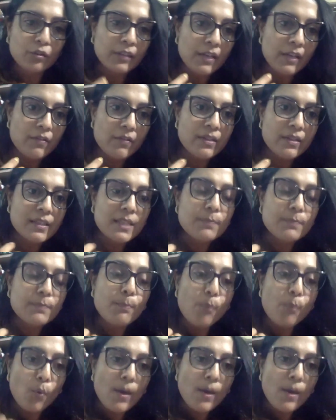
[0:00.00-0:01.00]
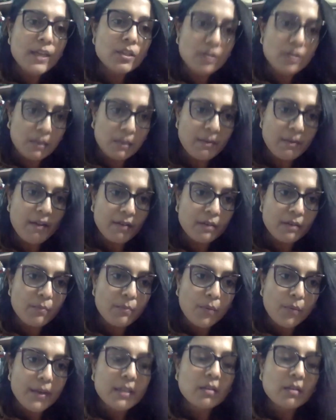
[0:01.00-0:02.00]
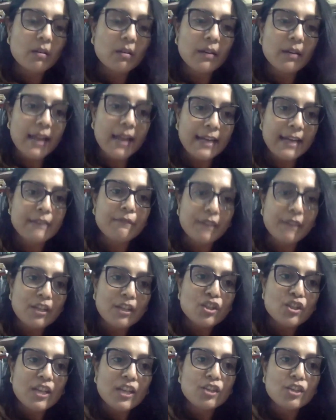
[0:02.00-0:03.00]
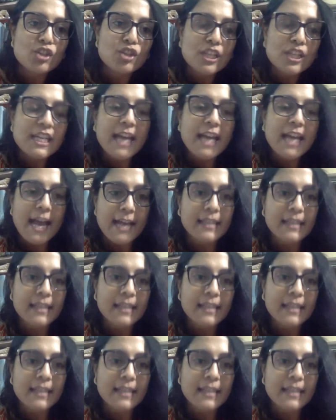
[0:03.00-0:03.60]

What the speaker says: There is this poet, American poet called Annie Finch, and she